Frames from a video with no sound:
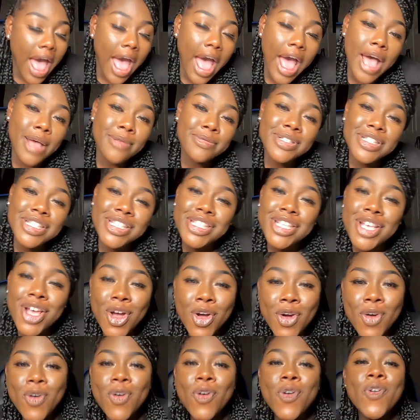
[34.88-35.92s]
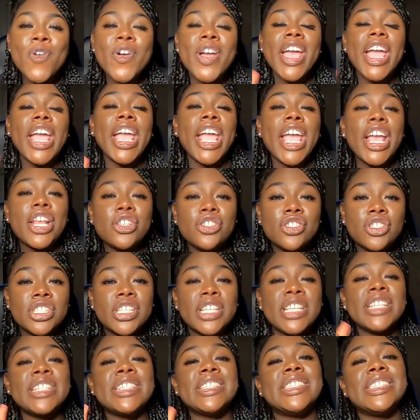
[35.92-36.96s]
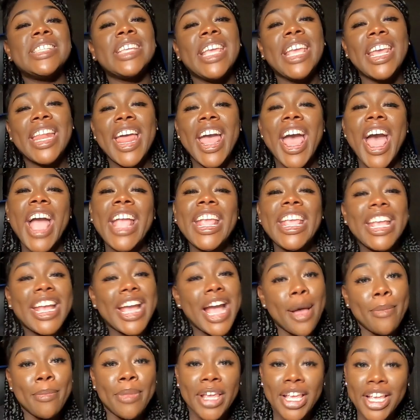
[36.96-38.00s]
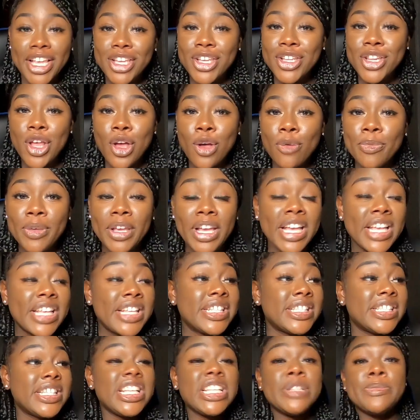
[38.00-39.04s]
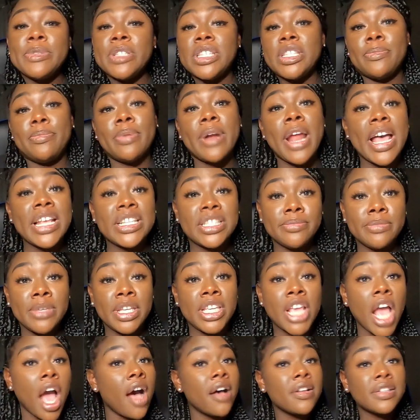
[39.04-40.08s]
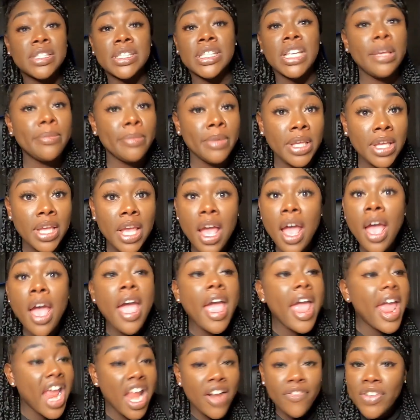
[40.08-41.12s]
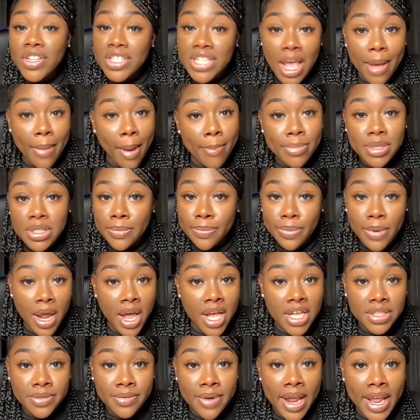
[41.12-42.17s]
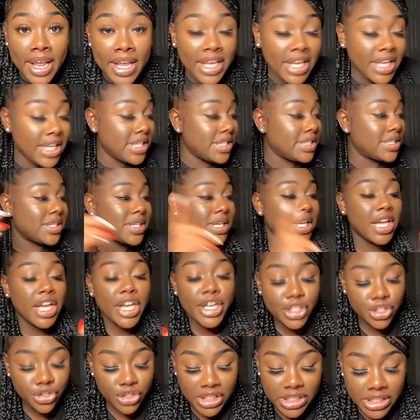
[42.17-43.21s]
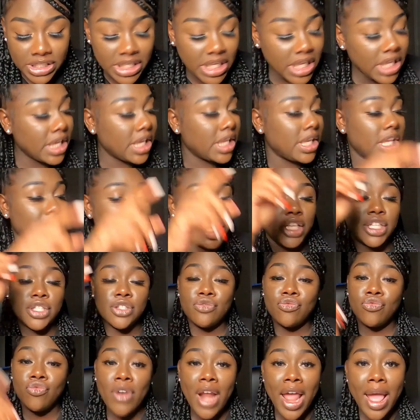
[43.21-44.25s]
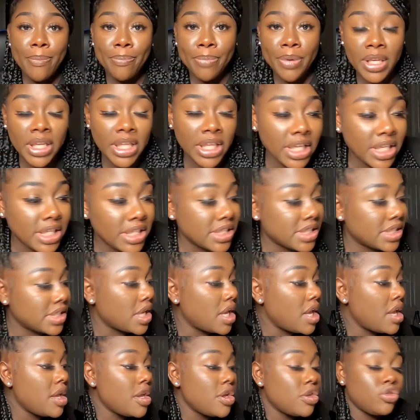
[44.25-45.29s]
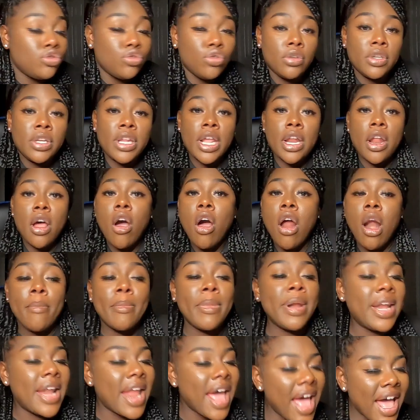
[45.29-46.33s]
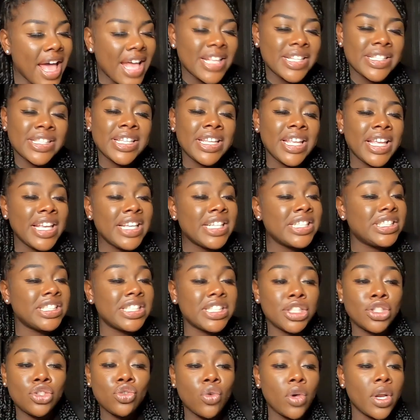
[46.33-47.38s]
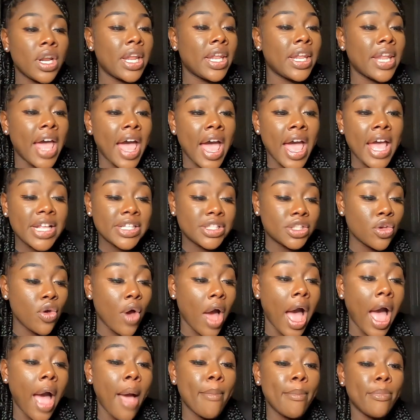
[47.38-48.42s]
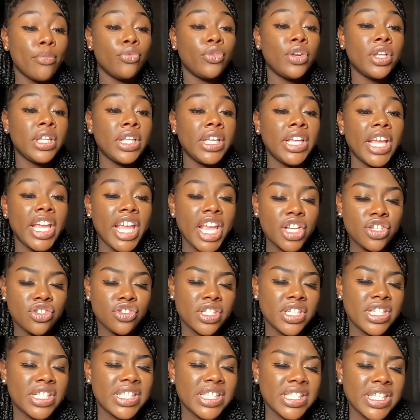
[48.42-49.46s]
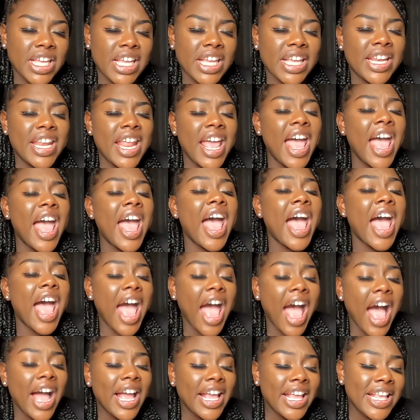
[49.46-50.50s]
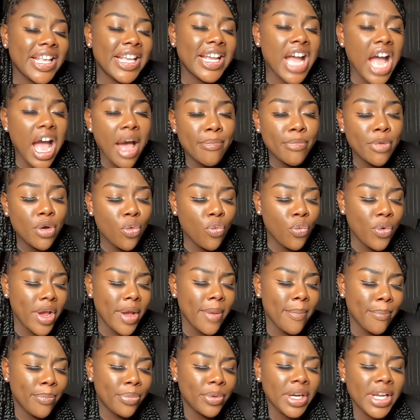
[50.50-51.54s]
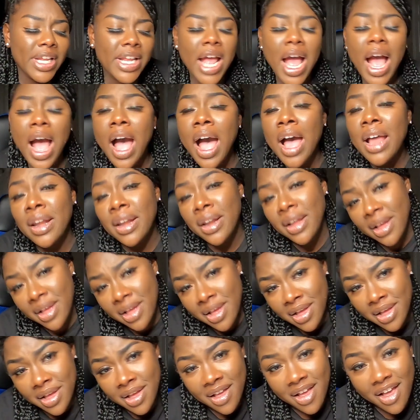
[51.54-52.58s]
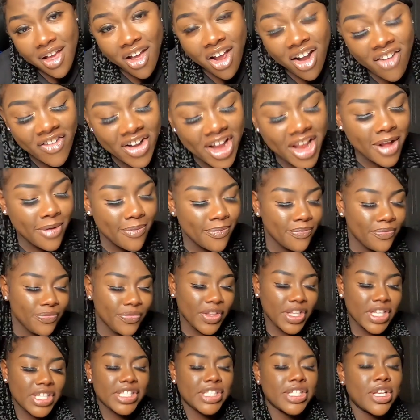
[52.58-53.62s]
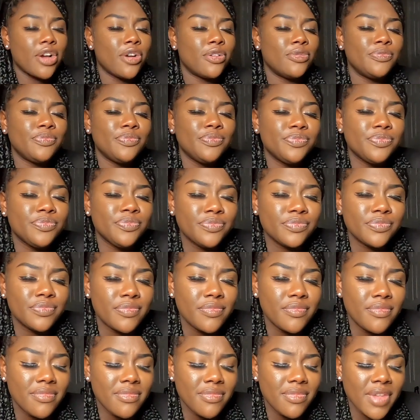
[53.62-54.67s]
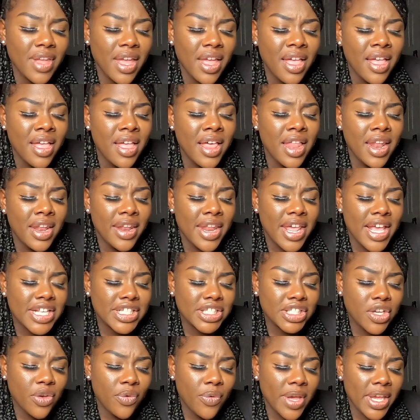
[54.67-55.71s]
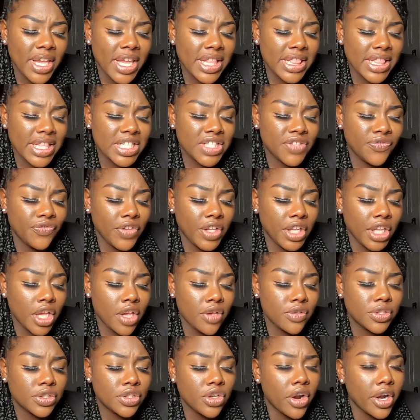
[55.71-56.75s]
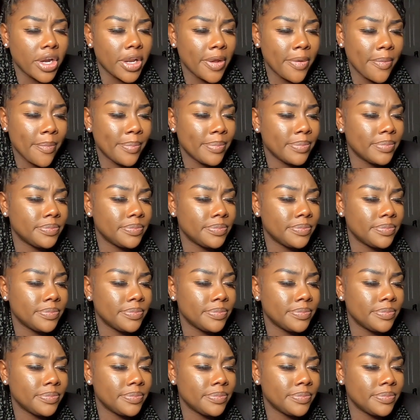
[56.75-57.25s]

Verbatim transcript: I'm so interested in seeing how he coming, you know, because he's been surprising me. Y'all see me. Every time I'm surprised, right? He's country singing, he's rapping, he's doing that harmonizing, he's just doing a lot. So I'm really interested in seeing how he coming with Brianna, all right? So let's go and get this video started,